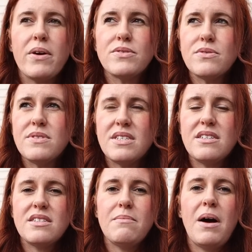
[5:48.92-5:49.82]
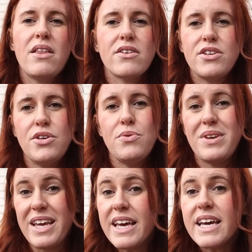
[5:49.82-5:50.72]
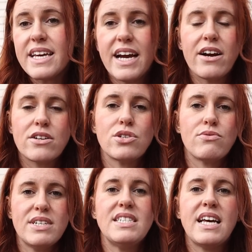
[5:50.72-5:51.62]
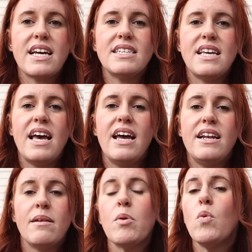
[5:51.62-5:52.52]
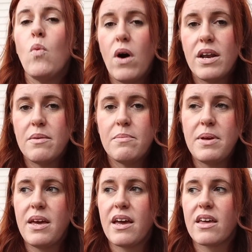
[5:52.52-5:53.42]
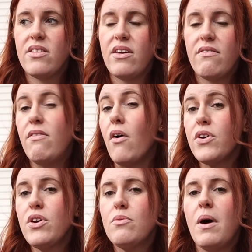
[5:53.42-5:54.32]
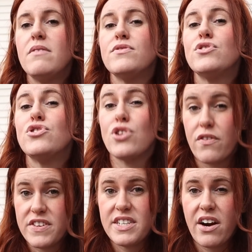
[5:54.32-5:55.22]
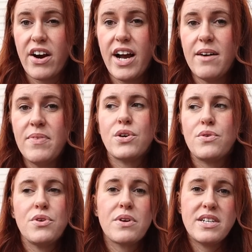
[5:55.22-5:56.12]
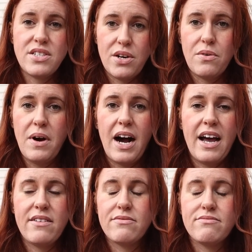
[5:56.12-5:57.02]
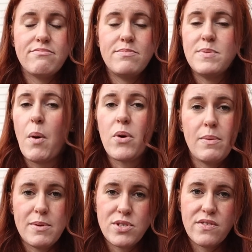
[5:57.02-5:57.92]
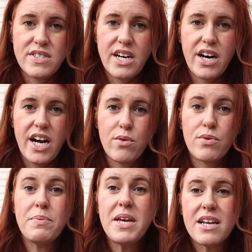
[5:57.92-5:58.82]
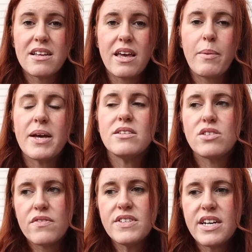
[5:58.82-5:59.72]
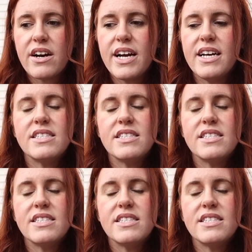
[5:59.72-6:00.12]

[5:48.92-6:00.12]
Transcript: also see some other unique characteristics, and number one being the volume of surface area. So you guys know I've spoken about surface area repeatedly because surface area